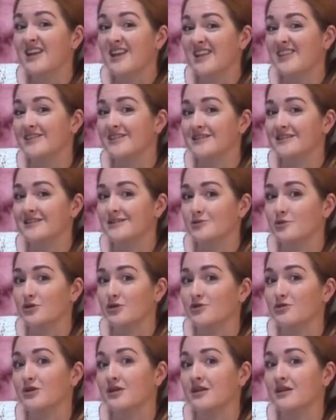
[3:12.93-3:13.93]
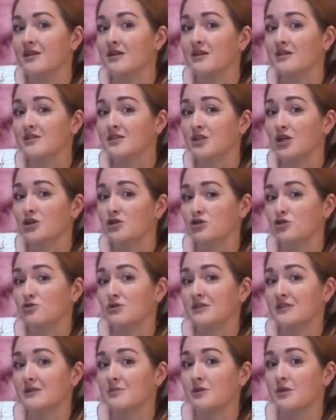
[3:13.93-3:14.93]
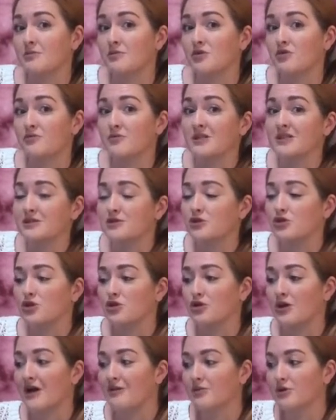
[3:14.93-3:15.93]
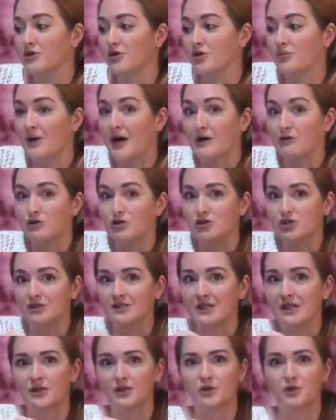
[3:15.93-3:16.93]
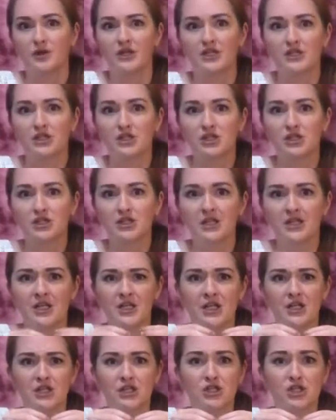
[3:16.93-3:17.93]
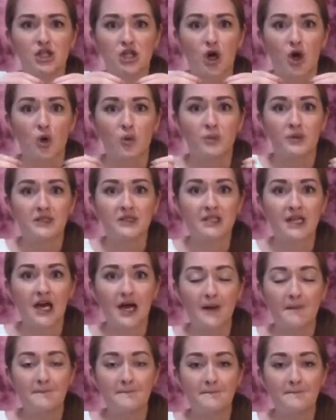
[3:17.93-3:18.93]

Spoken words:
And this is where you can start doing some of the movements. You can grab your little pouch just like the witch. She opened it up.